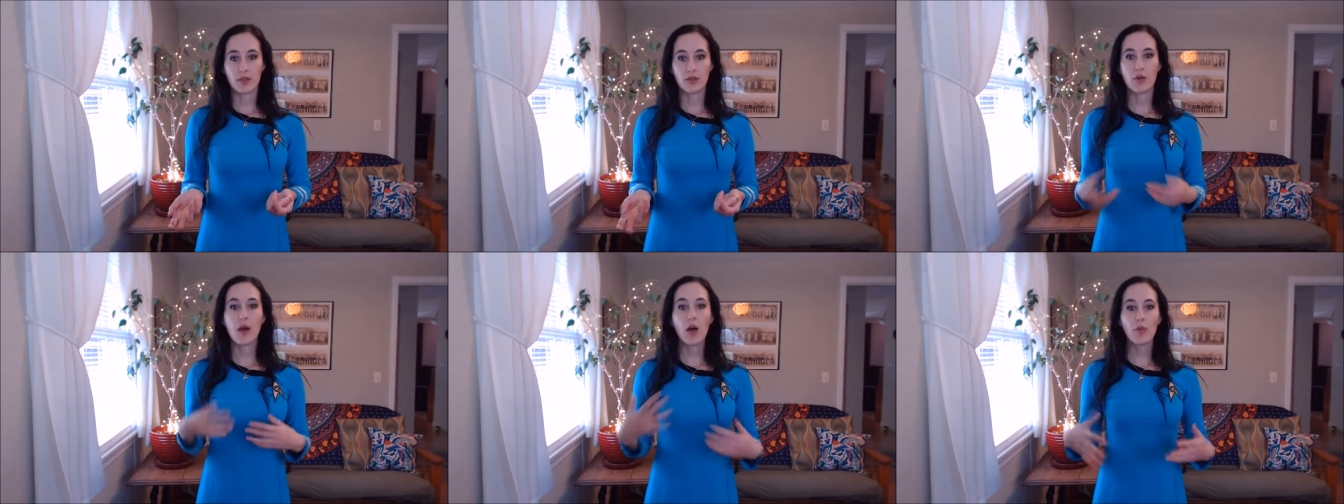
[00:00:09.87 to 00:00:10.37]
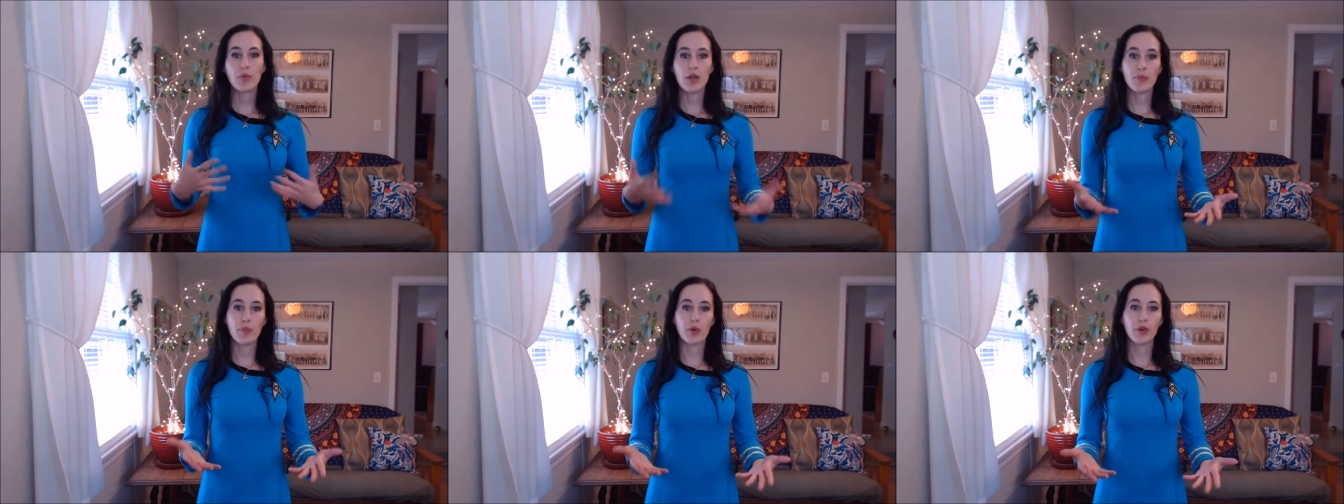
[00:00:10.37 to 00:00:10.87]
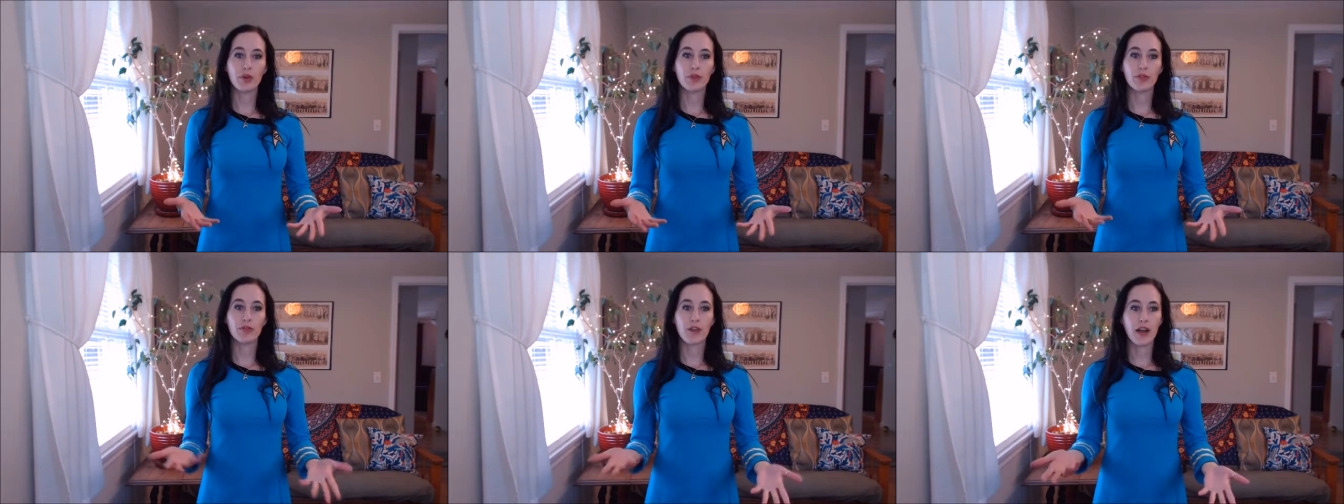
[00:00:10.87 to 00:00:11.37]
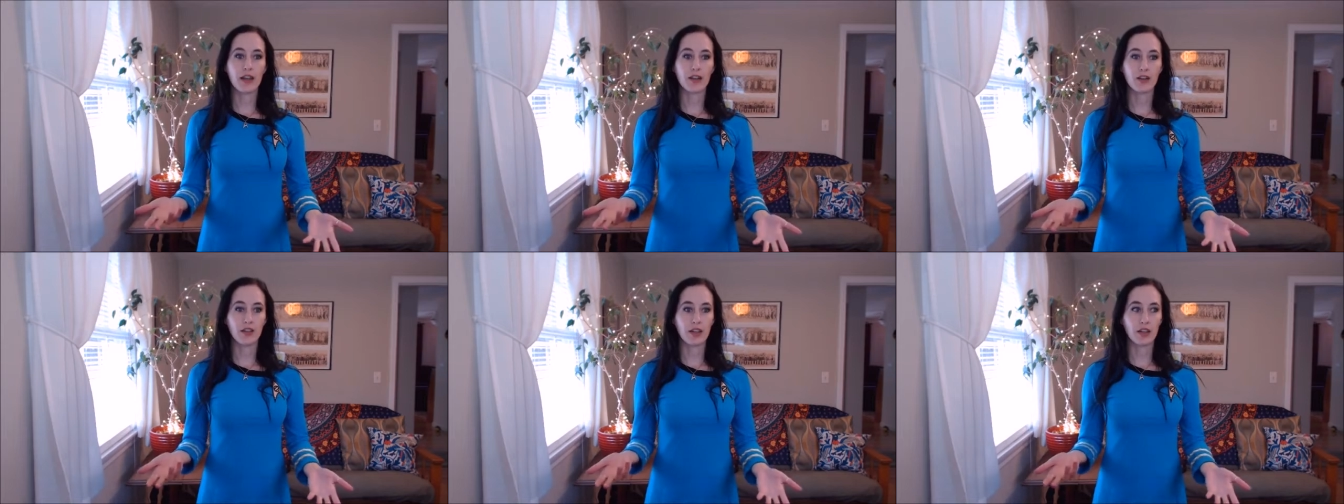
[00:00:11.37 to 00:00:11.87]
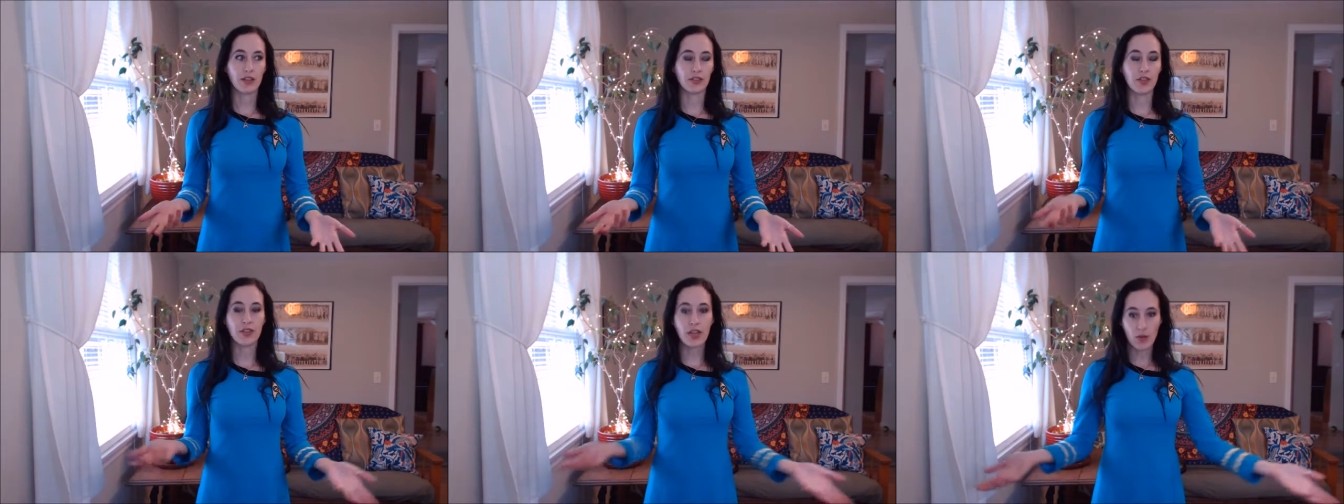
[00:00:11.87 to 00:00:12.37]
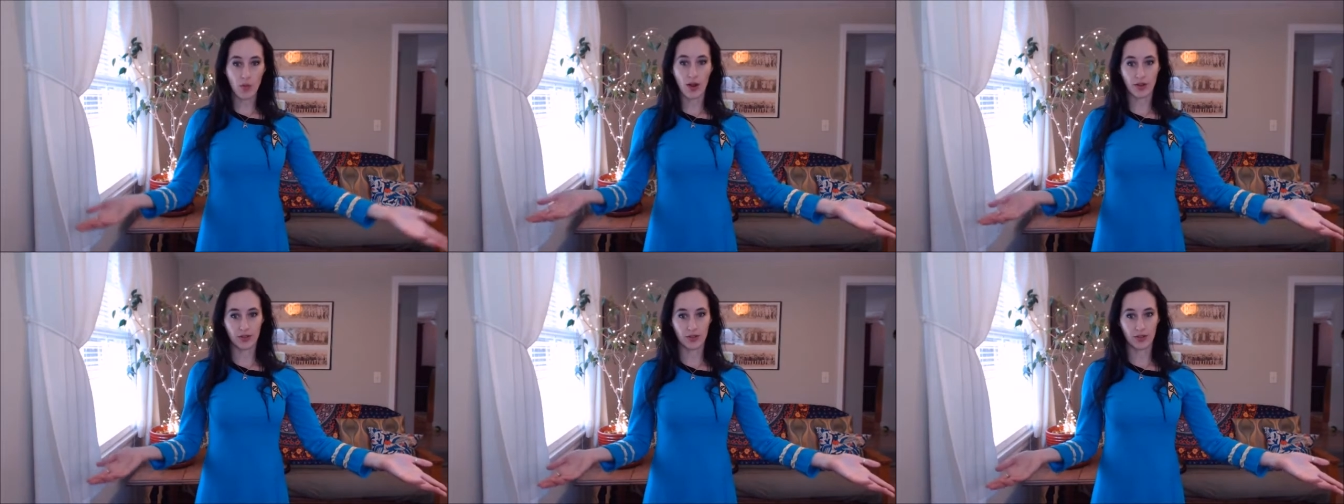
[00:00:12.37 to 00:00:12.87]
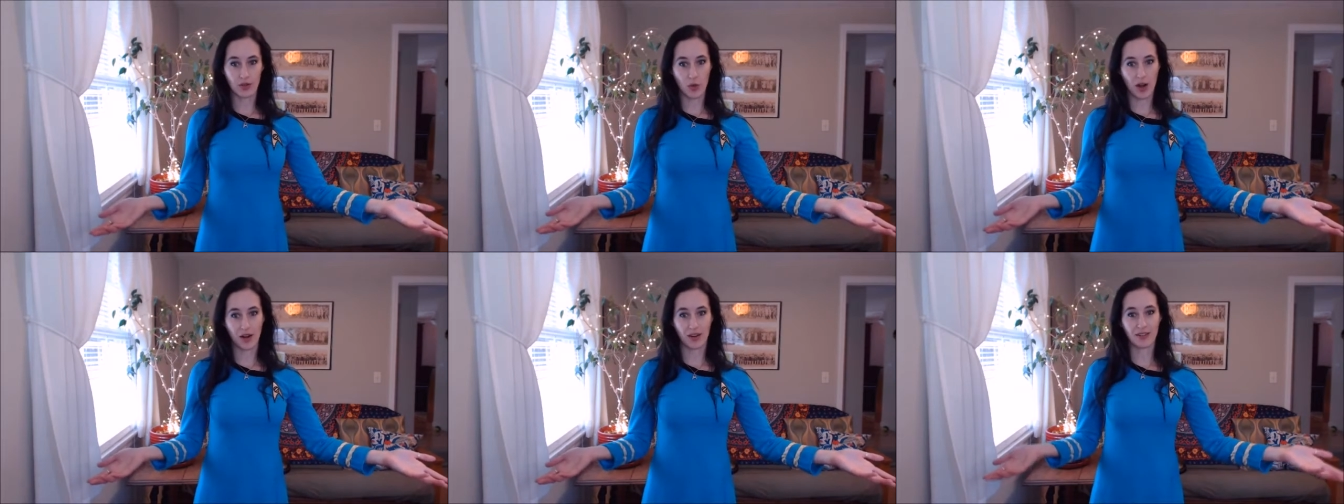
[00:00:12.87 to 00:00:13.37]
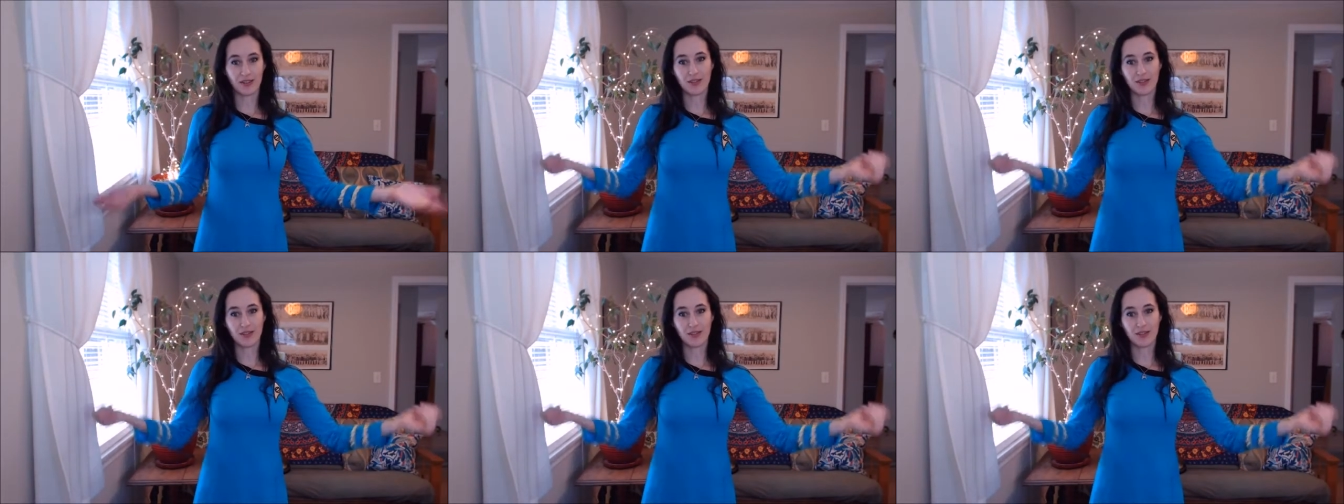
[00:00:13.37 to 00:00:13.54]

to help people find things that they want to wear